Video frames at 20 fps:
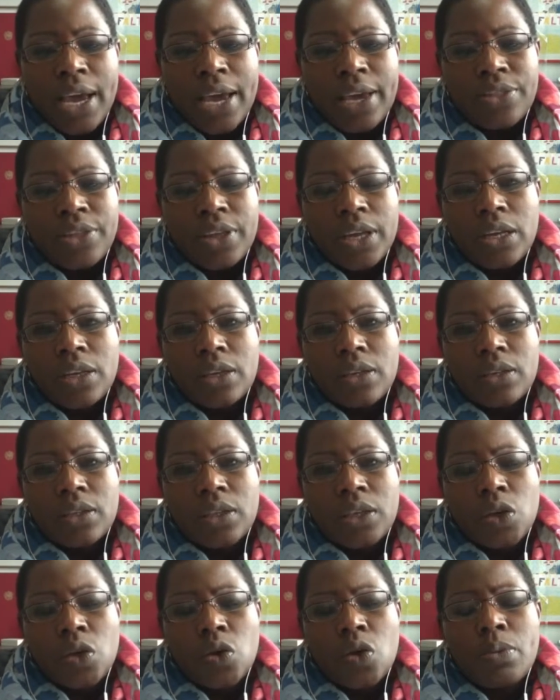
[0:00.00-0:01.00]
I think
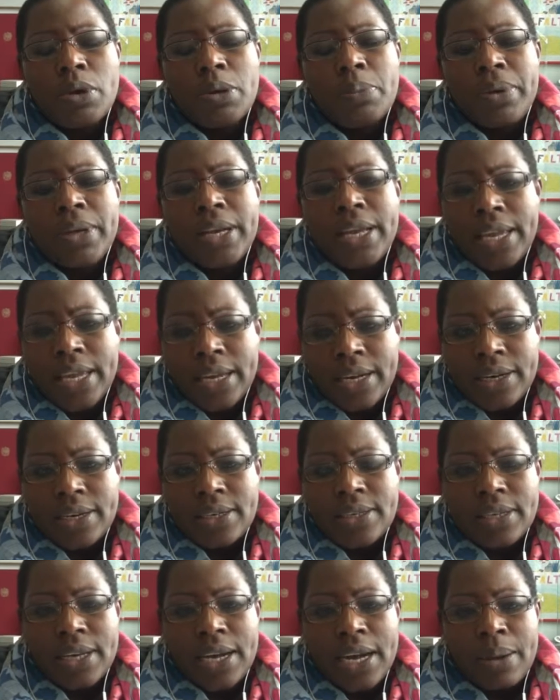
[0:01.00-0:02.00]
the global
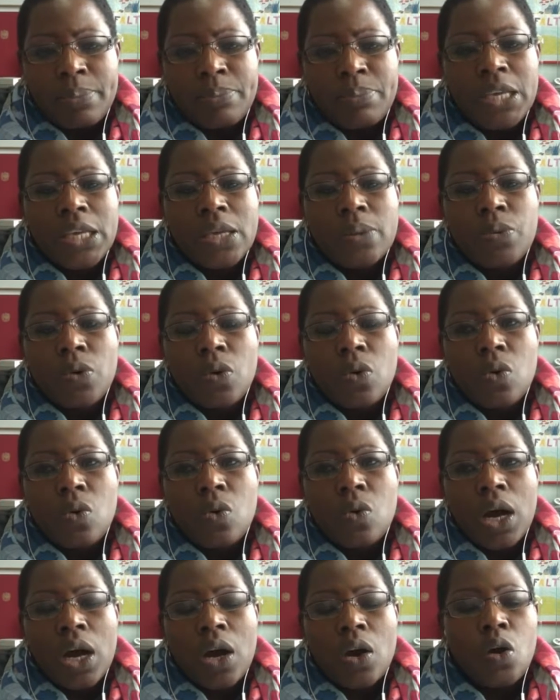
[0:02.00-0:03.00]
players are people
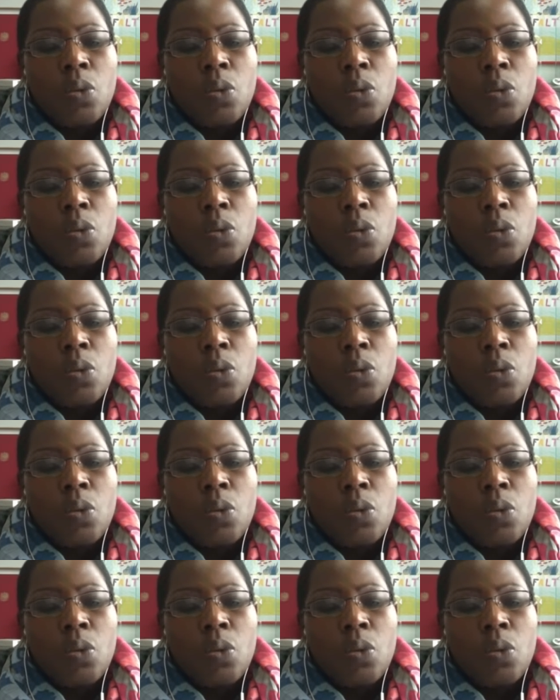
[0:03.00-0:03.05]
who are